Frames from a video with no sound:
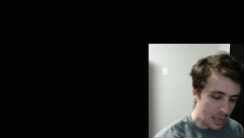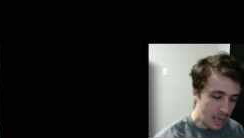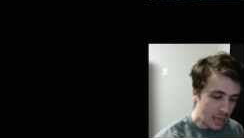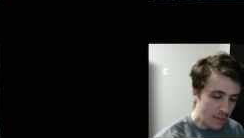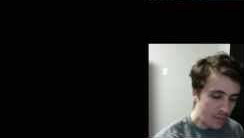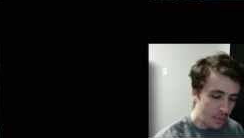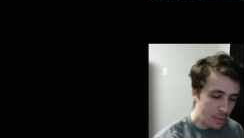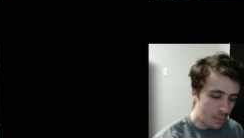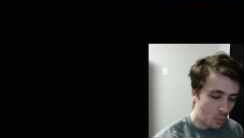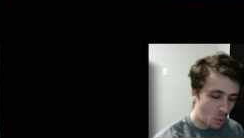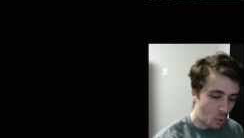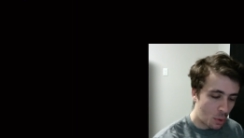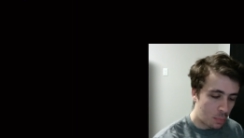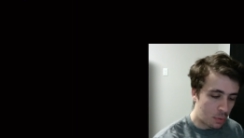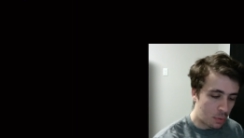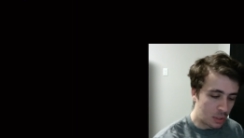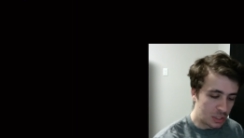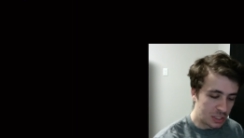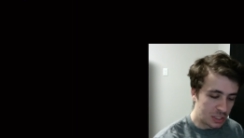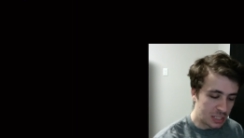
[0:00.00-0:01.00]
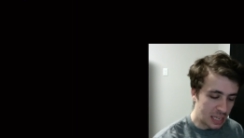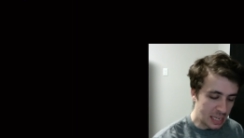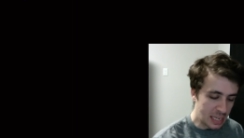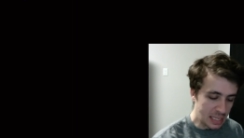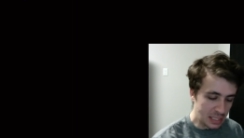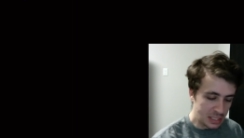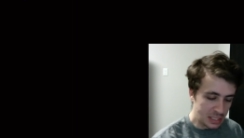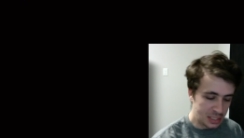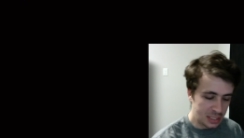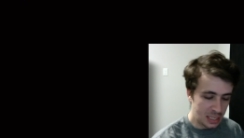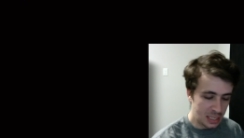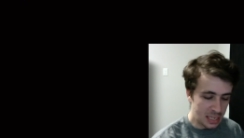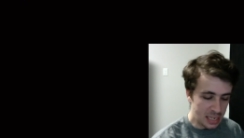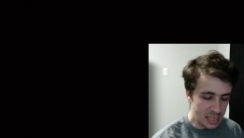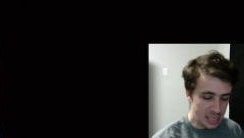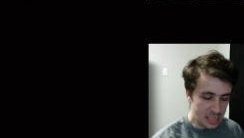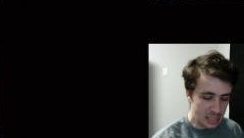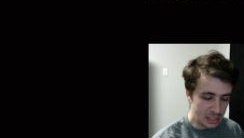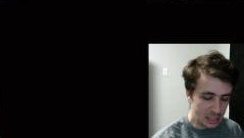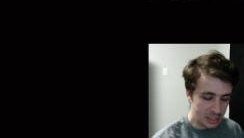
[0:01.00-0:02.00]
even more precise
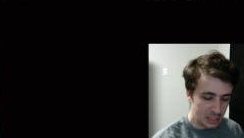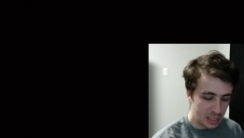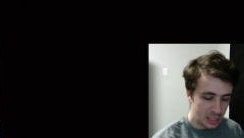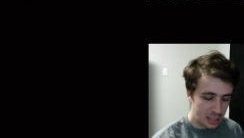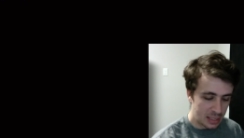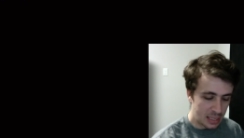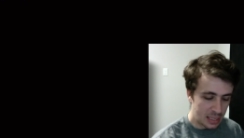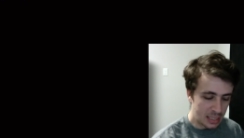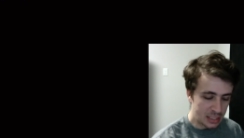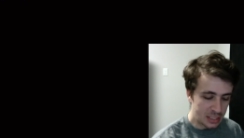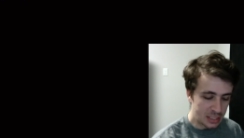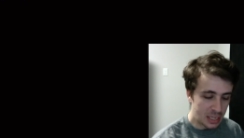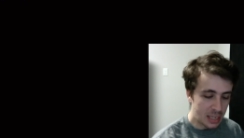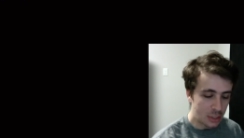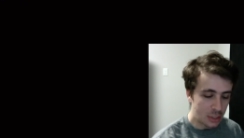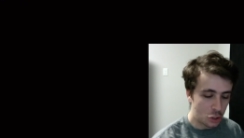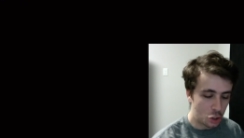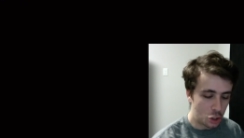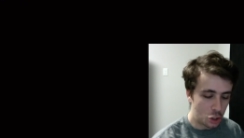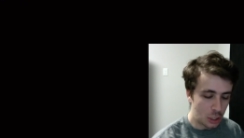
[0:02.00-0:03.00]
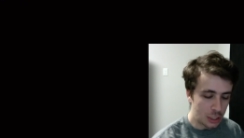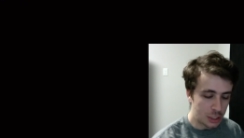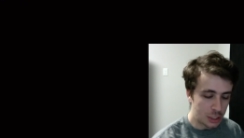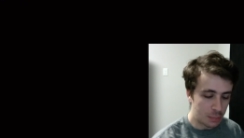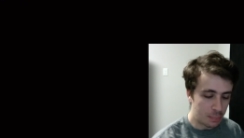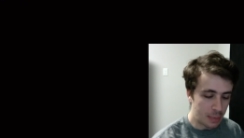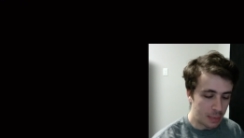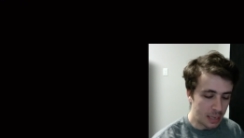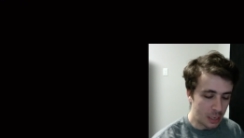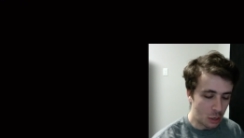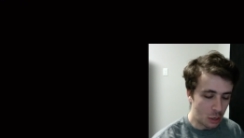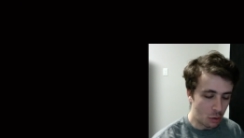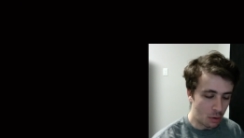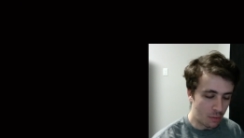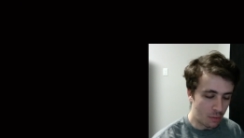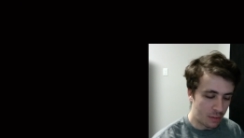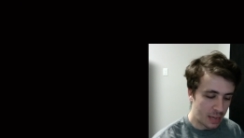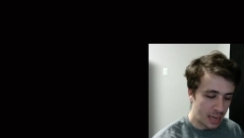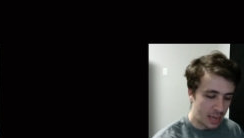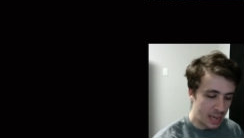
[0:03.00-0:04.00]
is that it's not just big O
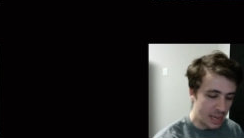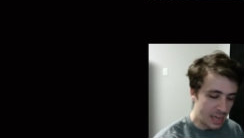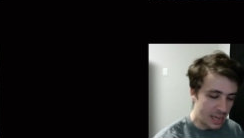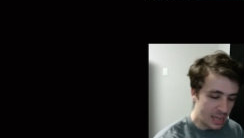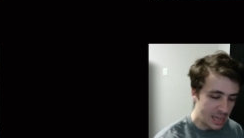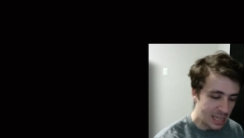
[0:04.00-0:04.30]
of k,